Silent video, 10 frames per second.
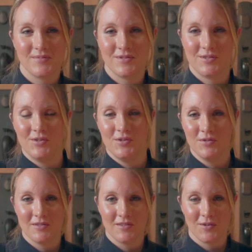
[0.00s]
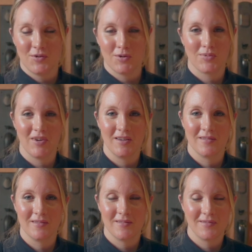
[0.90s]
to use and incorporate
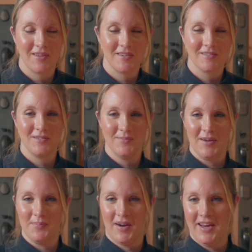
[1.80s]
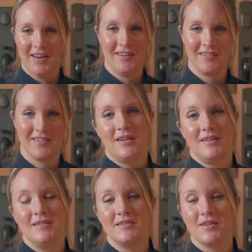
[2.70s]
things that are made by hand.
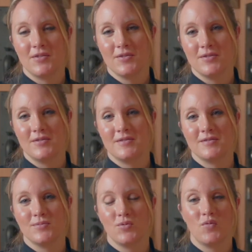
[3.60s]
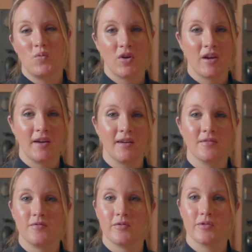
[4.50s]
This includes woodworking
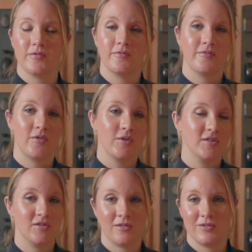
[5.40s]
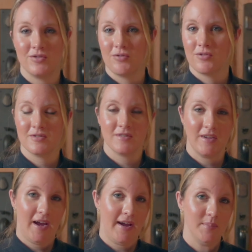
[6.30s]
for furniture, doors, and
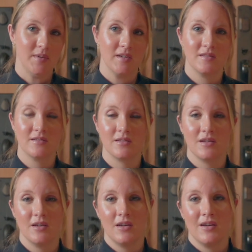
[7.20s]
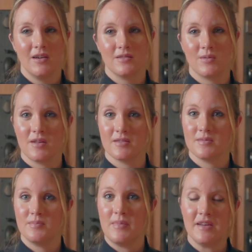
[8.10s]
cabinets, as well as
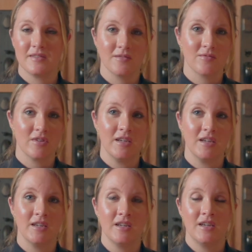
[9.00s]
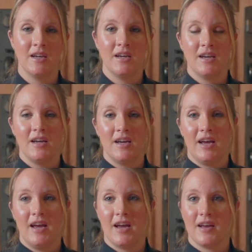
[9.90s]
masonry
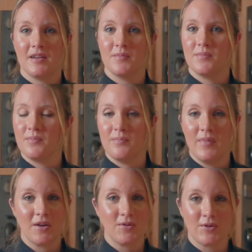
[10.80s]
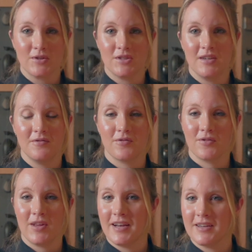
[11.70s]
and metallurgy for
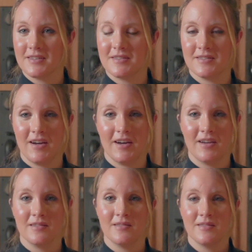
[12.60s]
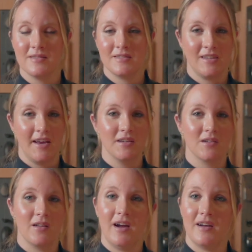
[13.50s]
lighting design, stained
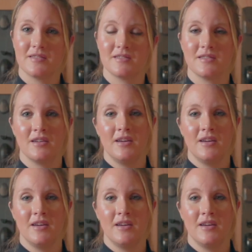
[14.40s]
glass.